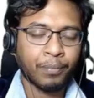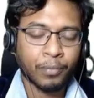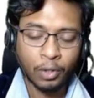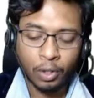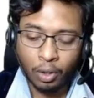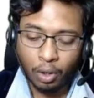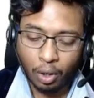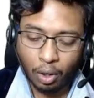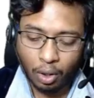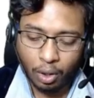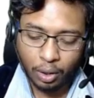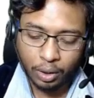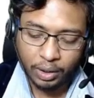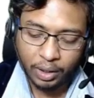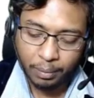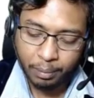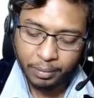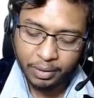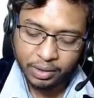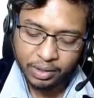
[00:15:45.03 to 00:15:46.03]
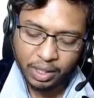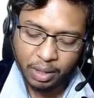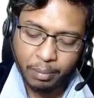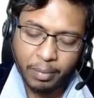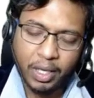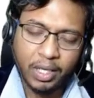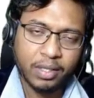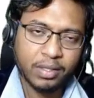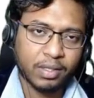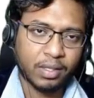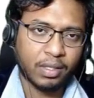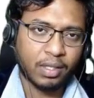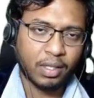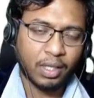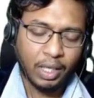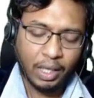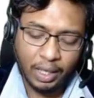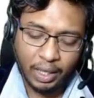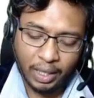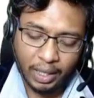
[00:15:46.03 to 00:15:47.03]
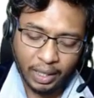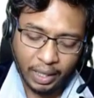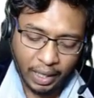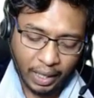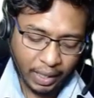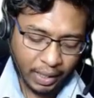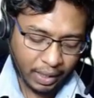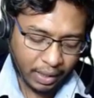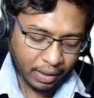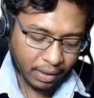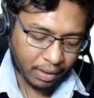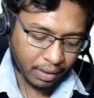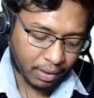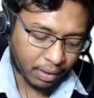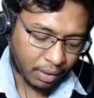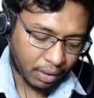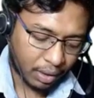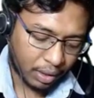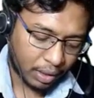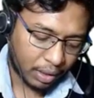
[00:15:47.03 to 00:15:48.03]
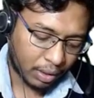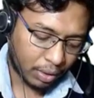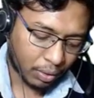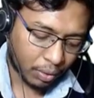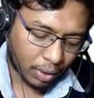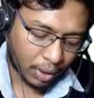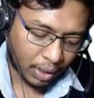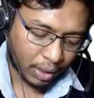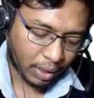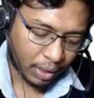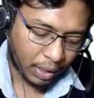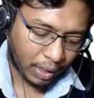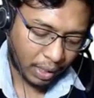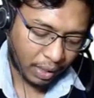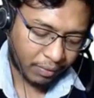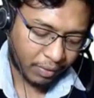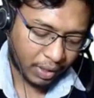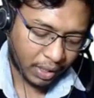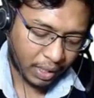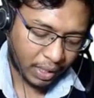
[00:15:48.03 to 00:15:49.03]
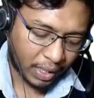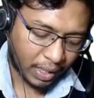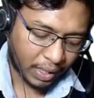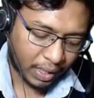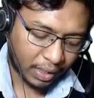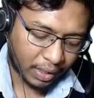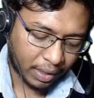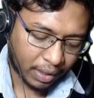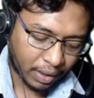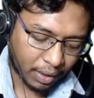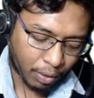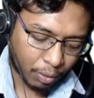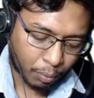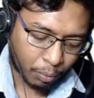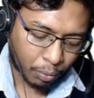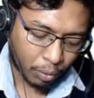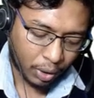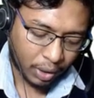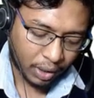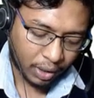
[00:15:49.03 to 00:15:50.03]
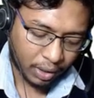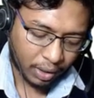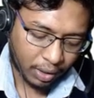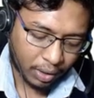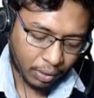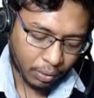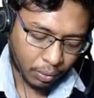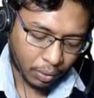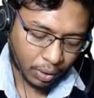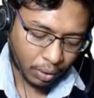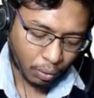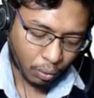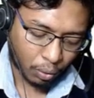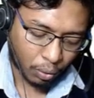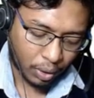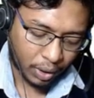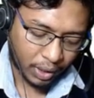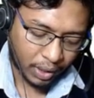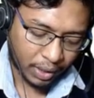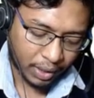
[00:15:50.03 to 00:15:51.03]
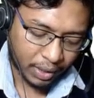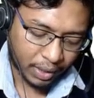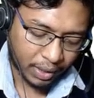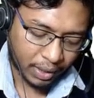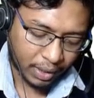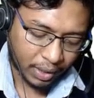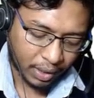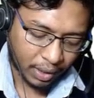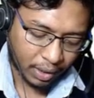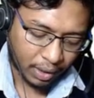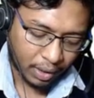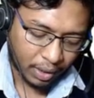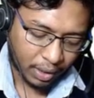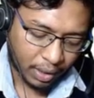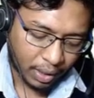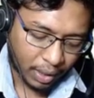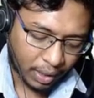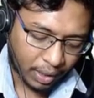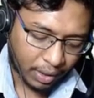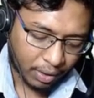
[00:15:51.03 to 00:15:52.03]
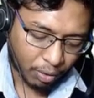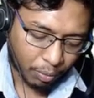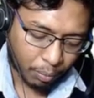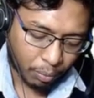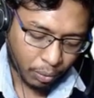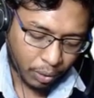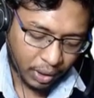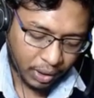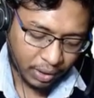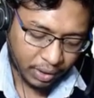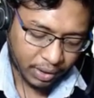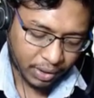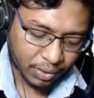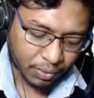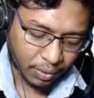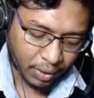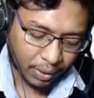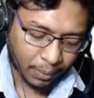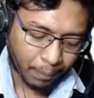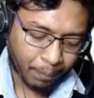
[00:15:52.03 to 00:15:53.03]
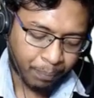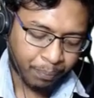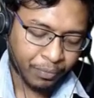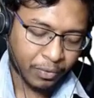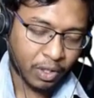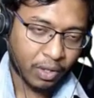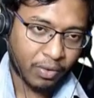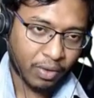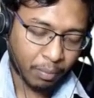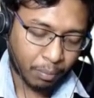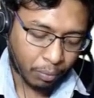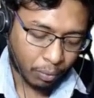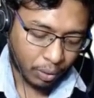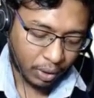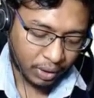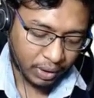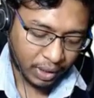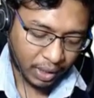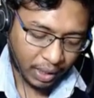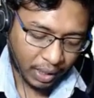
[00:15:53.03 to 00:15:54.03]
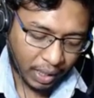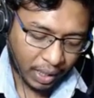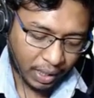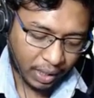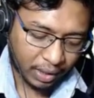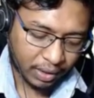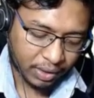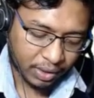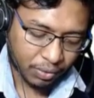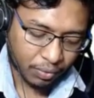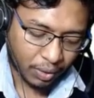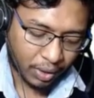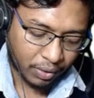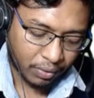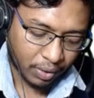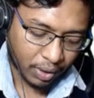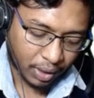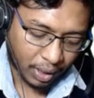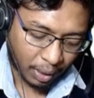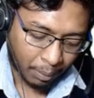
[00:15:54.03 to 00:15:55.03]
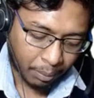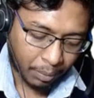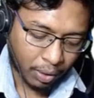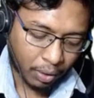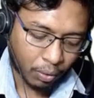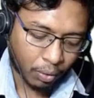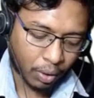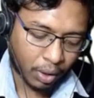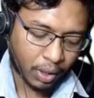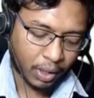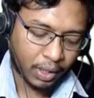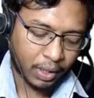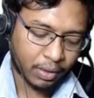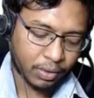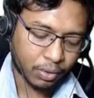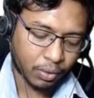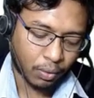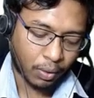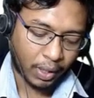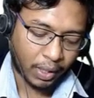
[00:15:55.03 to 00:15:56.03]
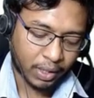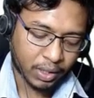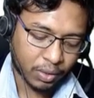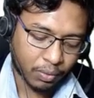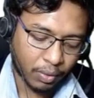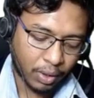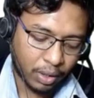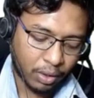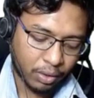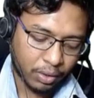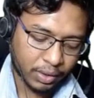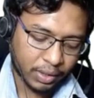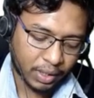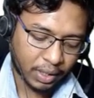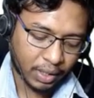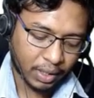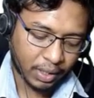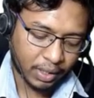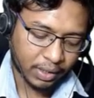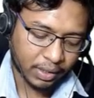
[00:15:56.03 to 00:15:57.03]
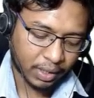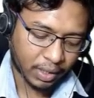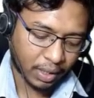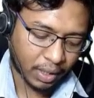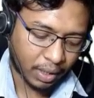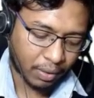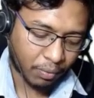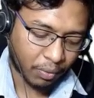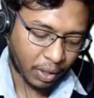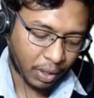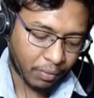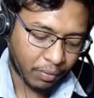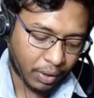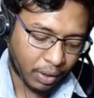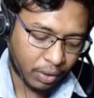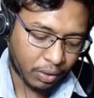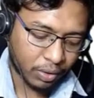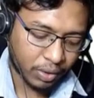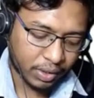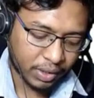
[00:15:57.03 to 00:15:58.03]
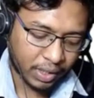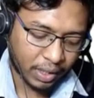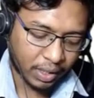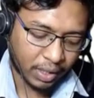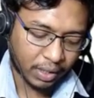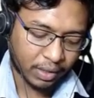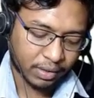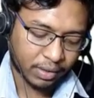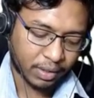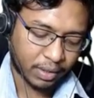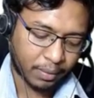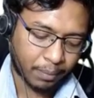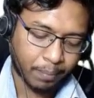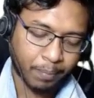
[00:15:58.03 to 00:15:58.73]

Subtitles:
That means imagine a ladder here. You are having a ladder here, you are holding it here and you are pulling this way. If you are pulling the ladder this way, it will come down, right? So x value is increasing and y value is decreasing.